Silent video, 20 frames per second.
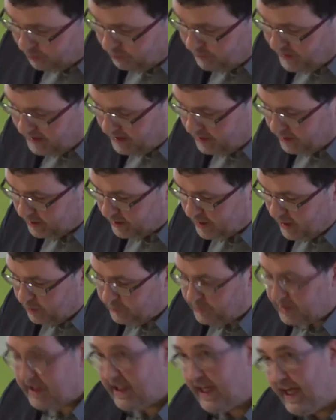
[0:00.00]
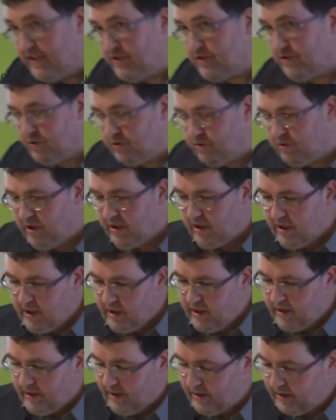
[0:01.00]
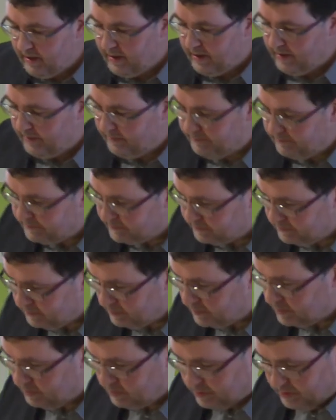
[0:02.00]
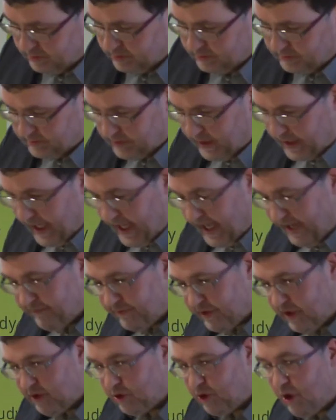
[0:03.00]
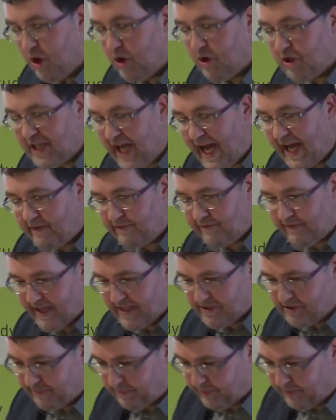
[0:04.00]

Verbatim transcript: already in account that it has to uh, have a long life as a